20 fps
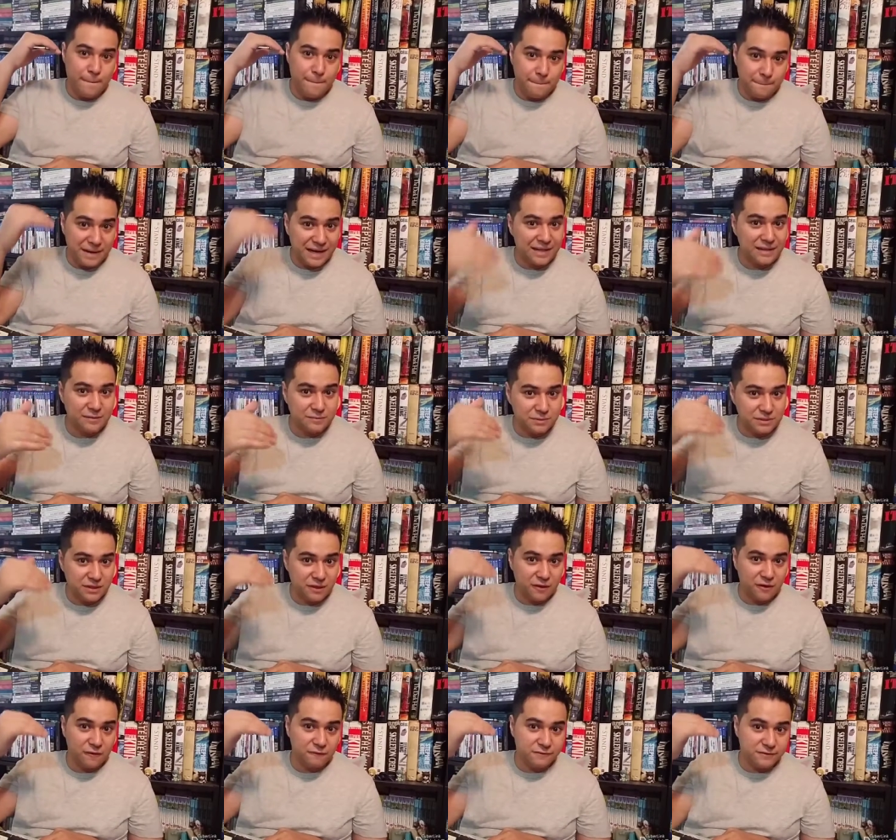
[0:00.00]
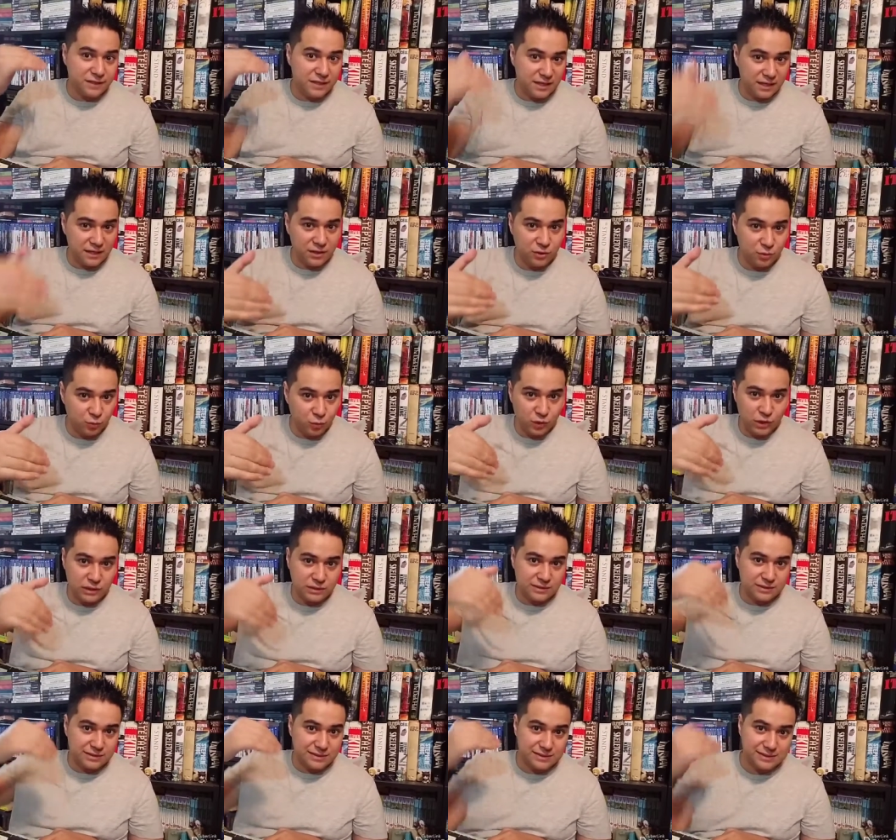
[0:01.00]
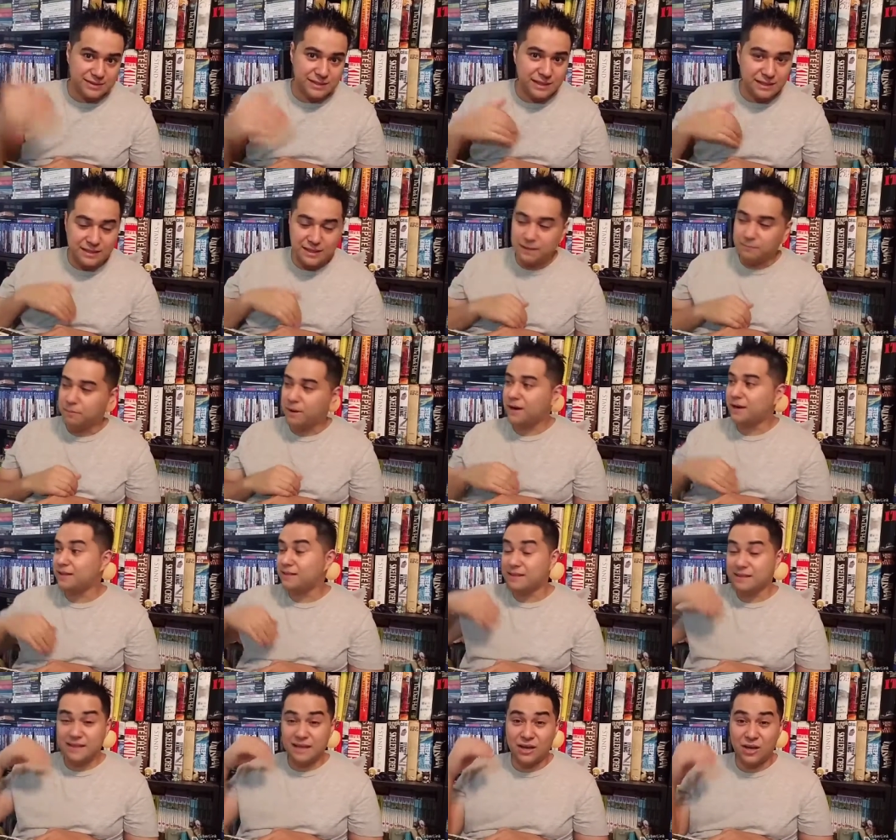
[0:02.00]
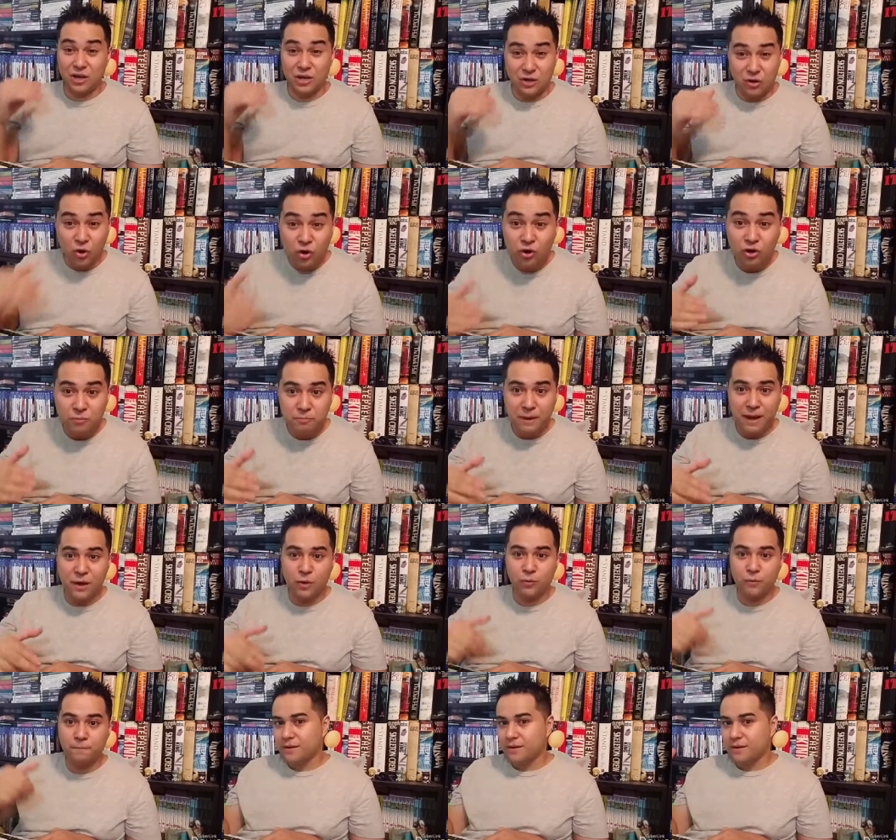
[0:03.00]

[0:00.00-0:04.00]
by themselves in the woods to see a dead body that they had heard about